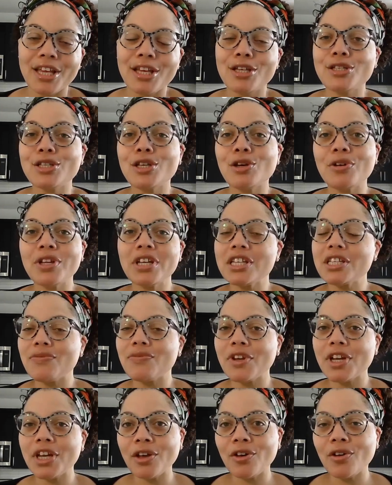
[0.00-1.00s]
So in this
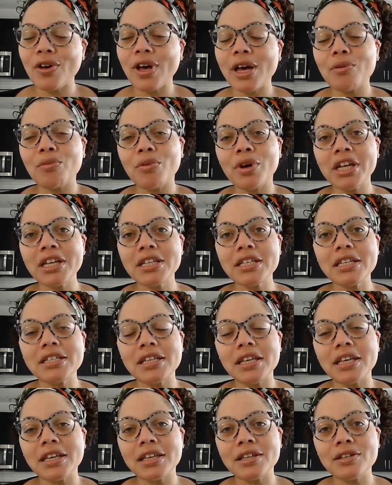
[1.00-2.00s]
video, I wanted to
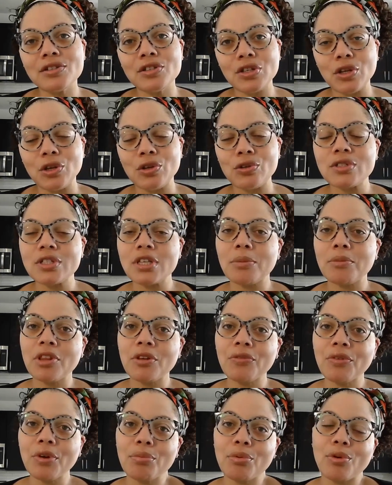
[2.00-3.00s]
dig into some of
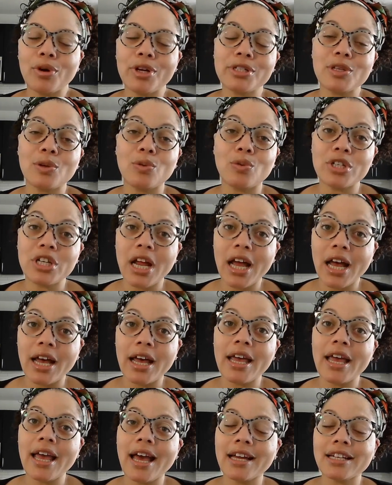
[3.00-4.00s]
the reports in which
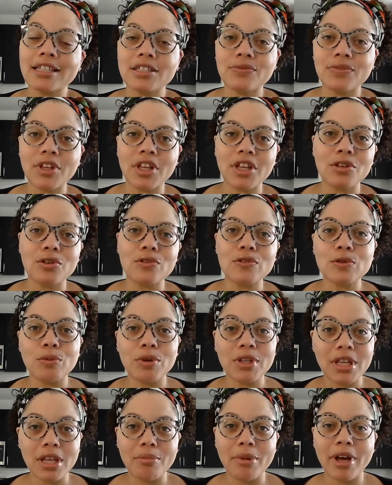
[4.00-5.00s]
I actively use
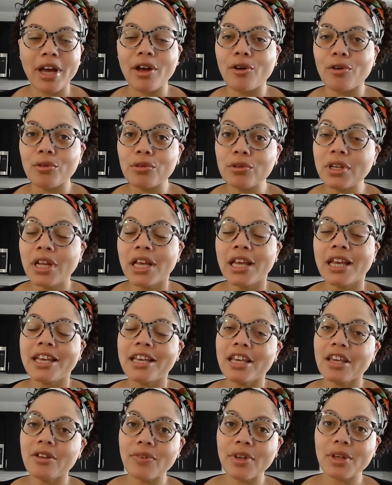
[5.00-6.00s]
within my own
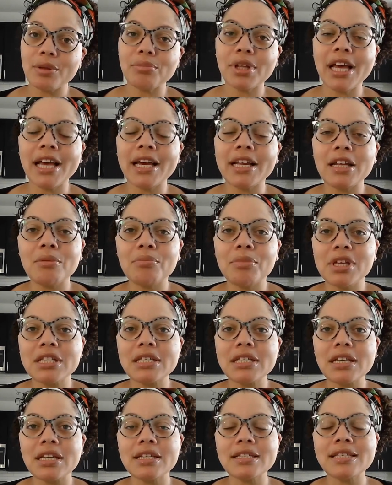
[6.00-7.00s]
event planning
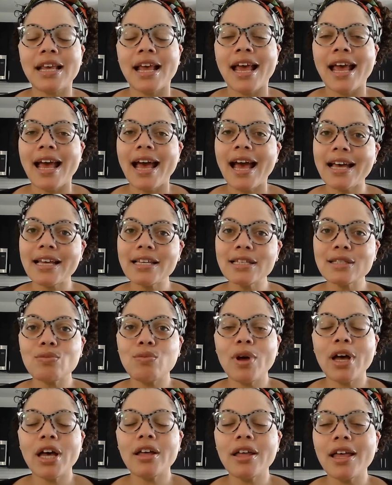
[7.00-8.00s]
business, as
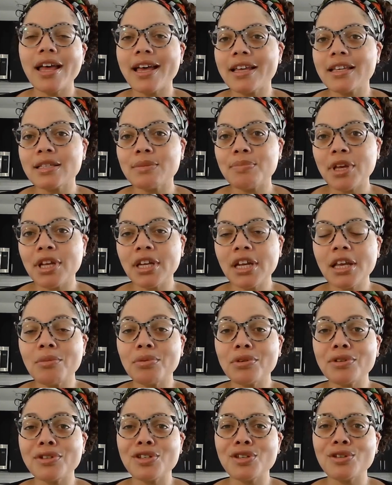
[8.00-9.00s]
well as being
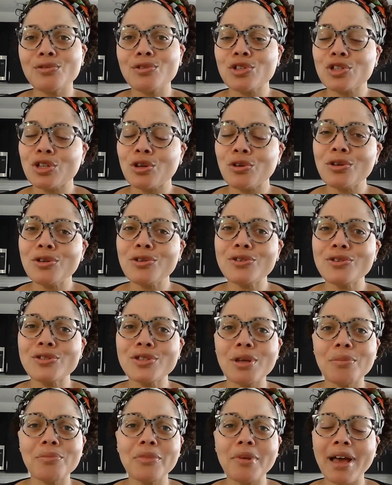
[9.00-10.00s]
able to show you
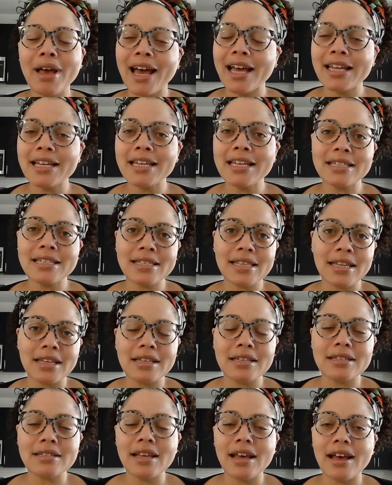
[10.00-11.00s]
some behind the
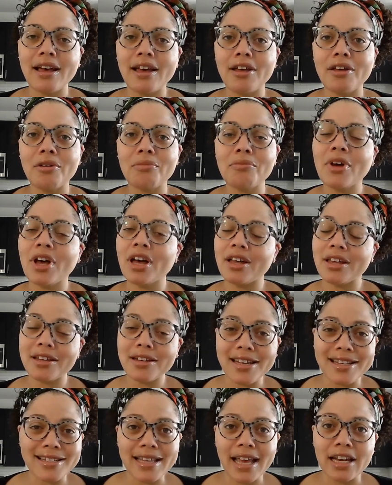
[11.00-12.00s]
scenes
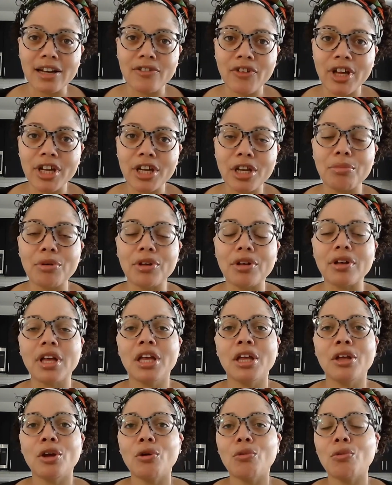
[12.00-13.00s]
inside of Honeybook.
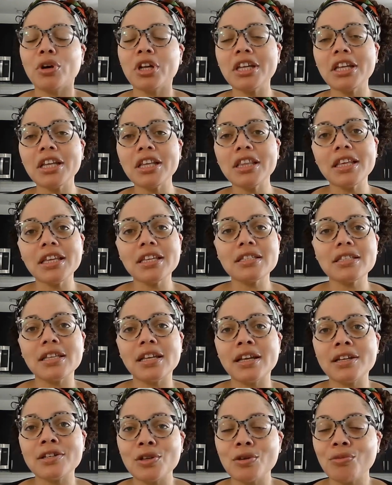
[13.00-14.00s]
One of the things
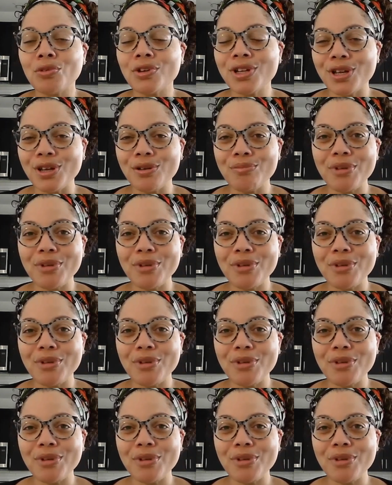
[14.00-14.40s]
that I do want to